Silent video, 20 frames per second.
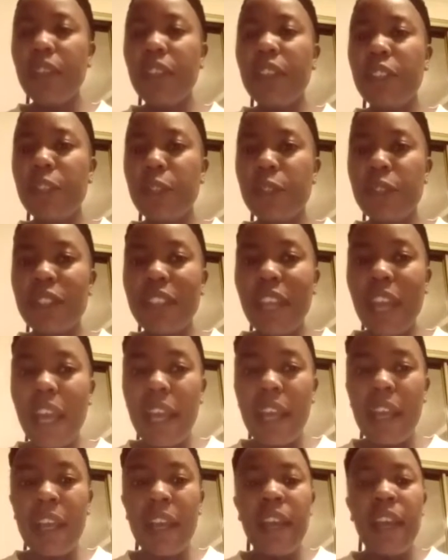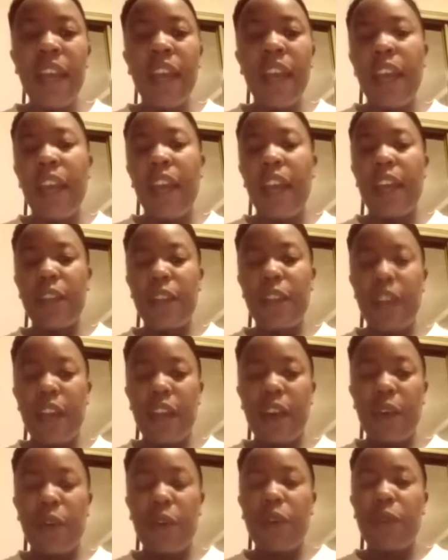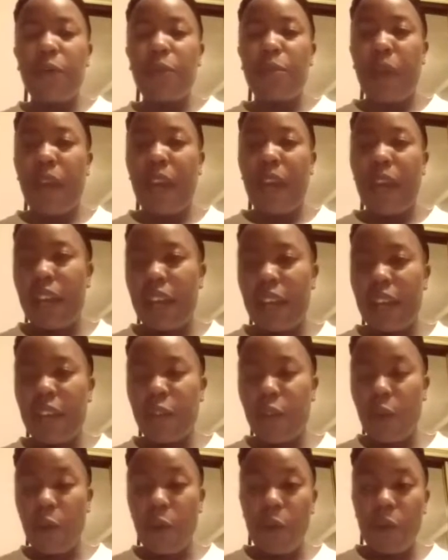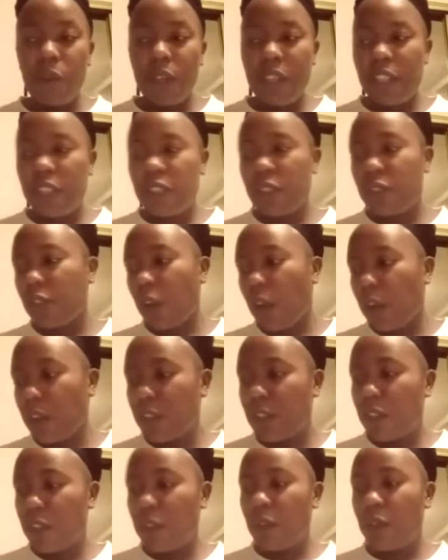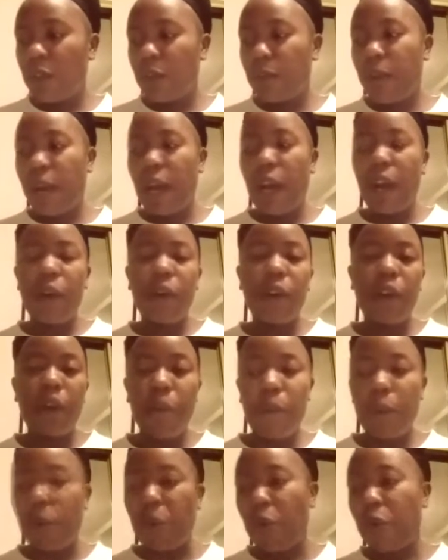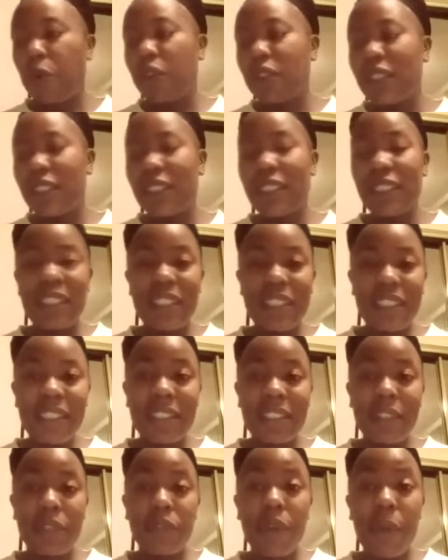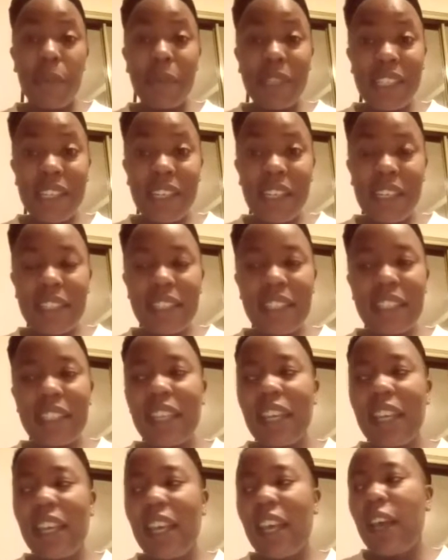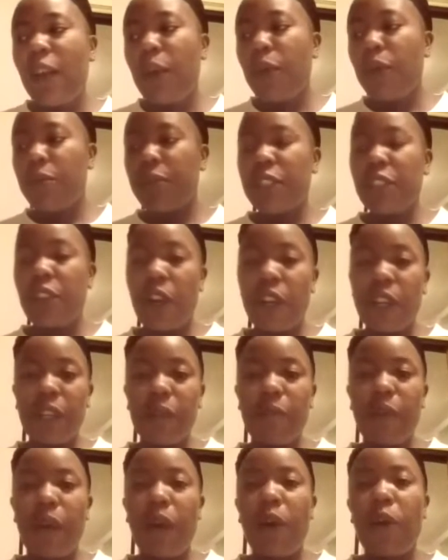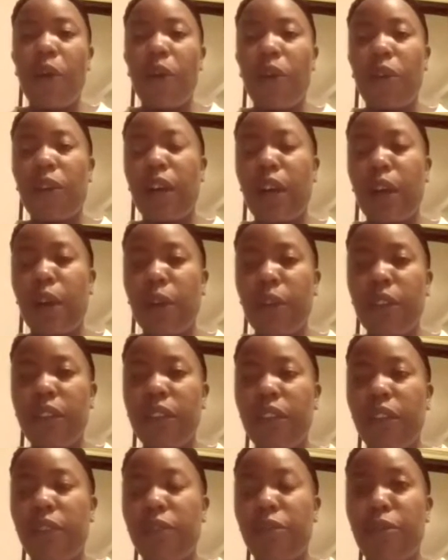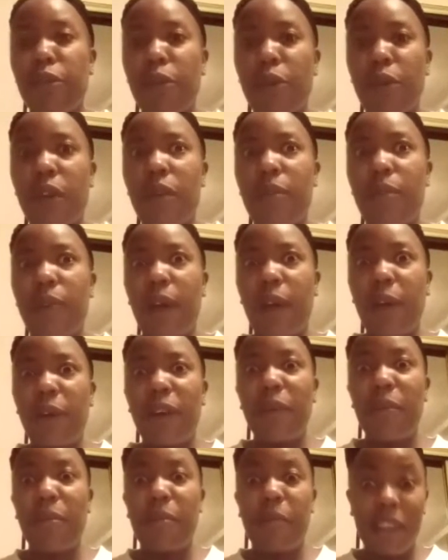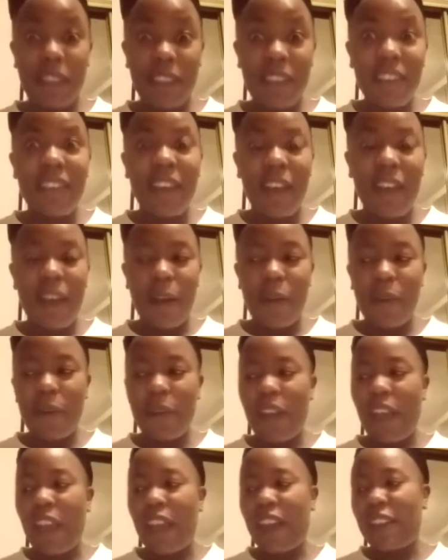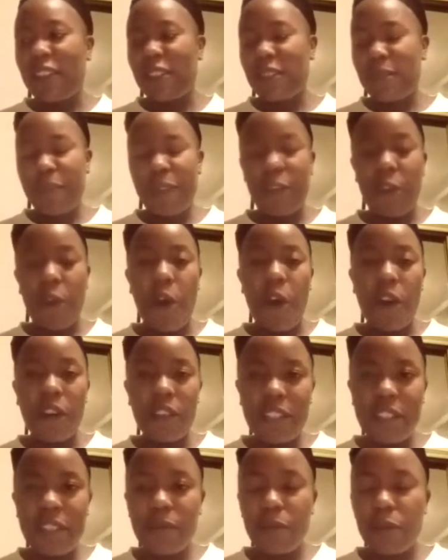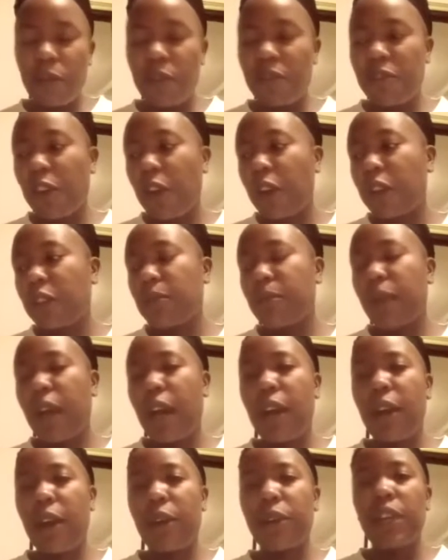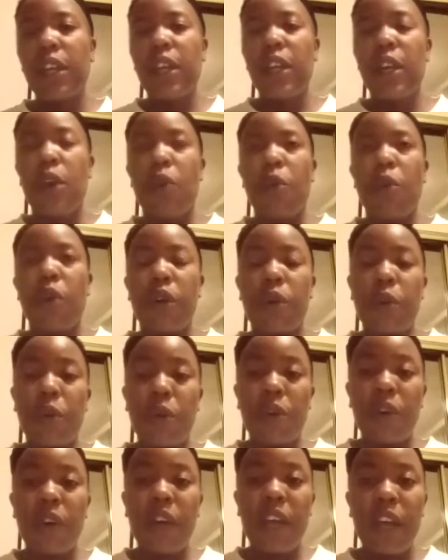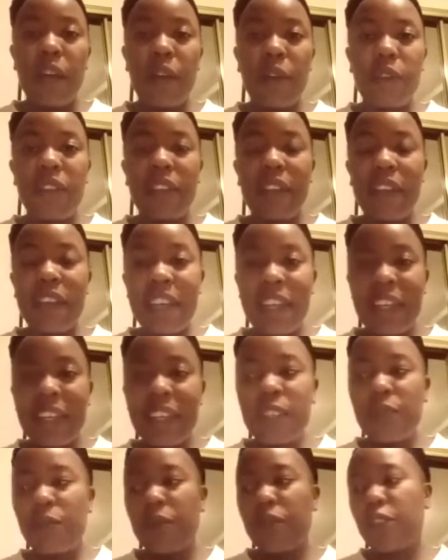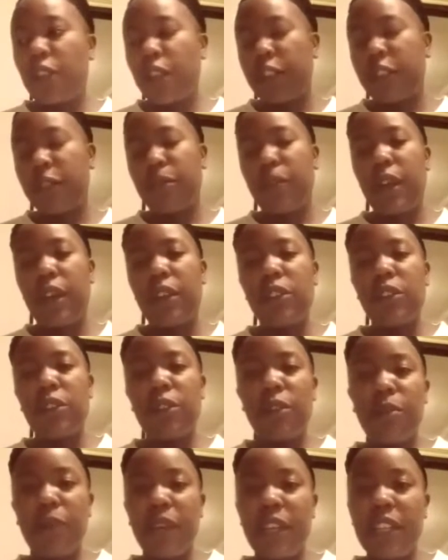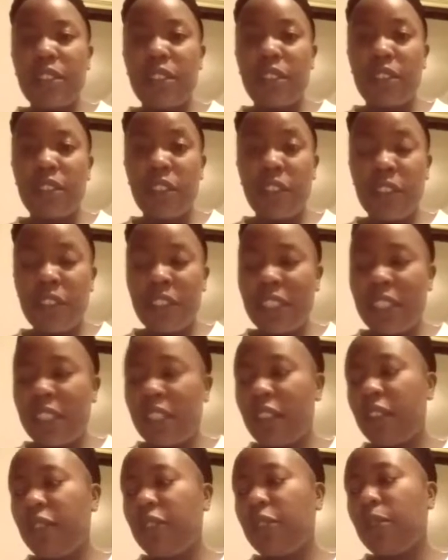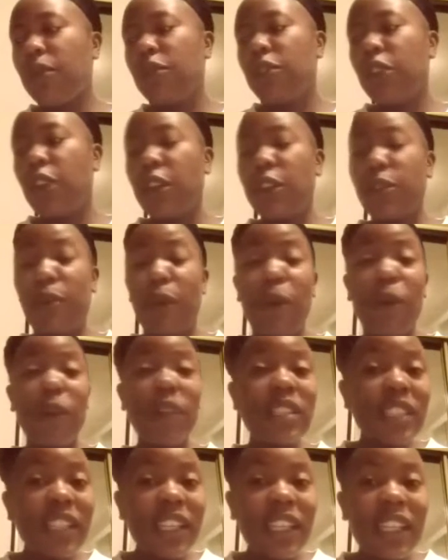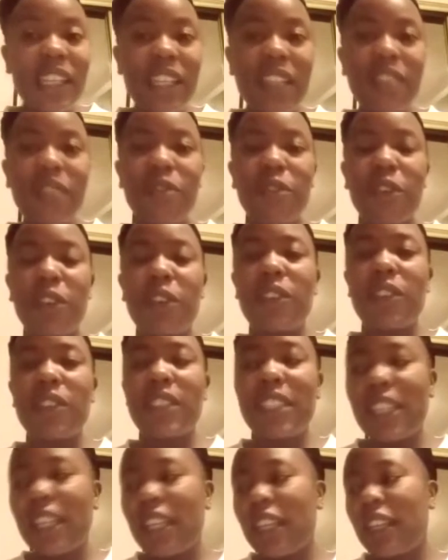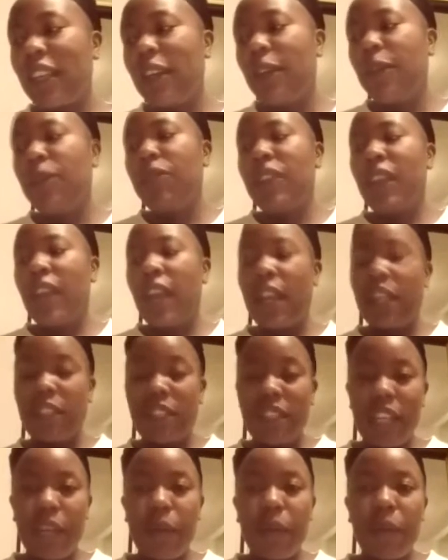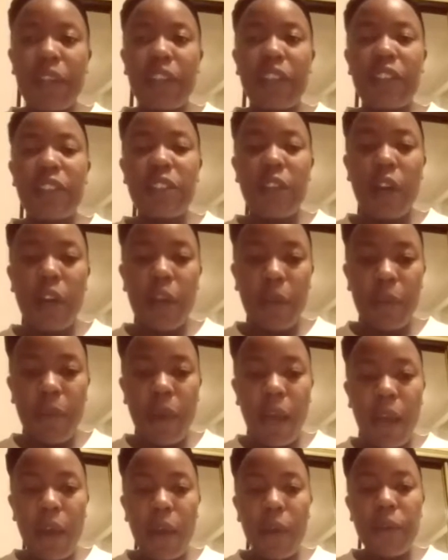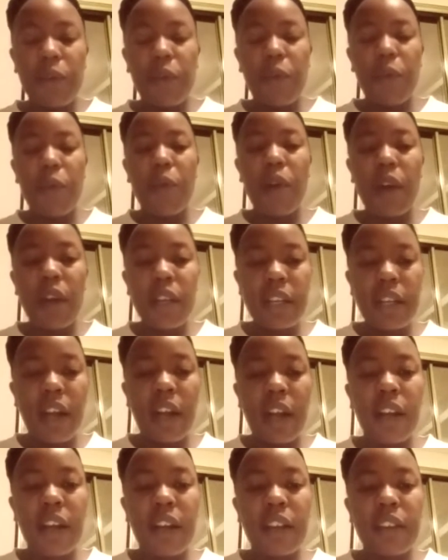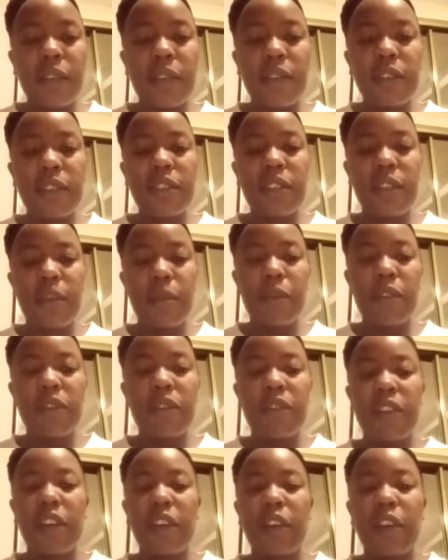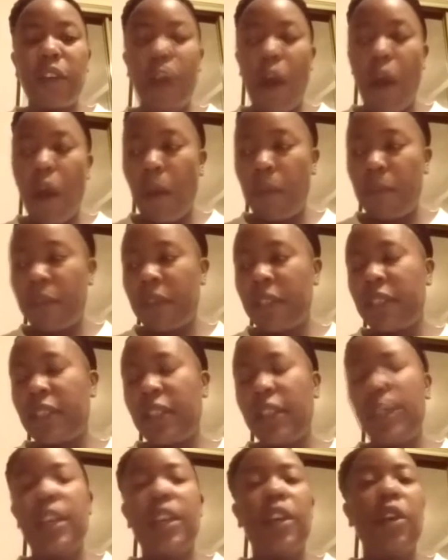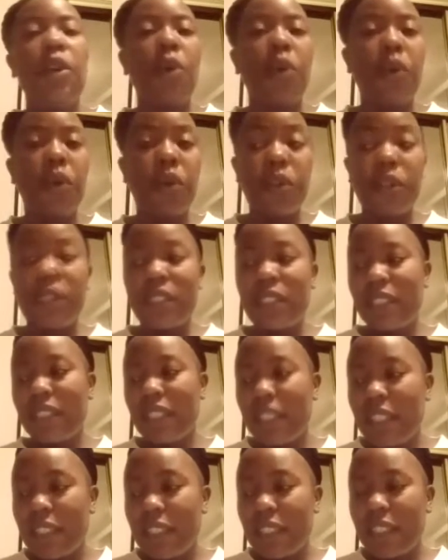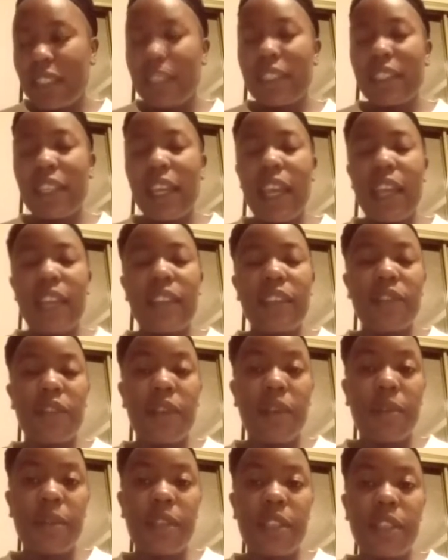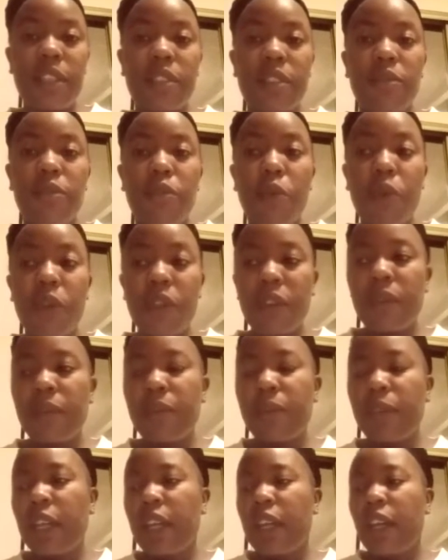So today, my goal is to talk to you about common oral diseases and remedies. We've been talking about oral health for about a month now, and it's been awesome. We've talked about what oral health is. We've talked about toothpaste alternatives. We've talked about what to eat for your teeth. And today we're going to talk about what are some of the common oral diseases and the remedies for them.